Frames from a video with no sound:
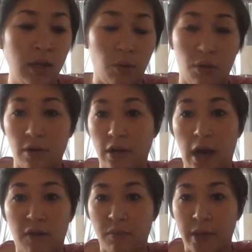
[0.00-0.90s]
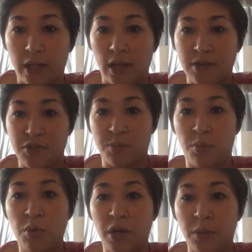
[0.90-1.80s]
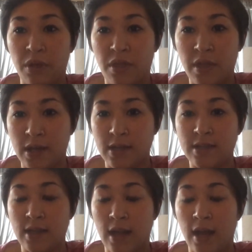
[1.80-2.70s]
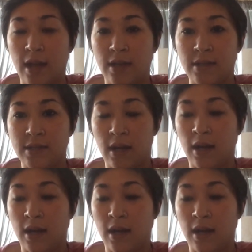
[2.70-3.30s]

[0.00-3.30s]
or however many glasses you're pouring with this, and